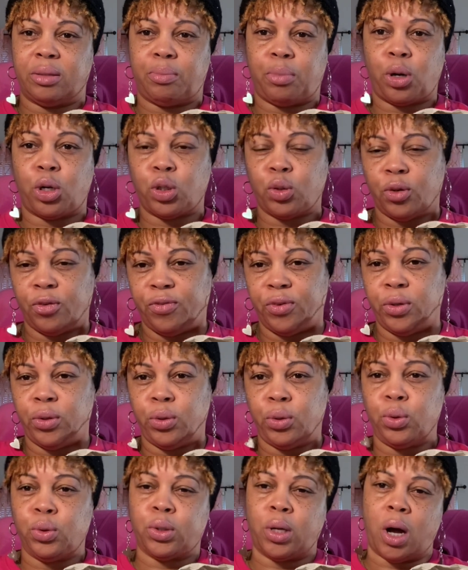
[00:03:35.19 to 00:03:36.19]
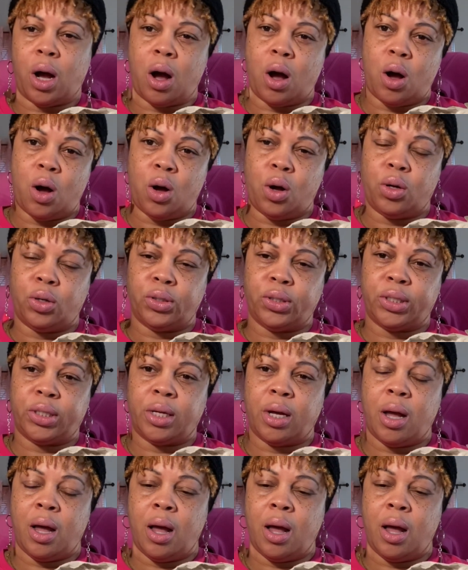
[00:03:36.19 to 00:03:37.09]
purse reviews, hauls,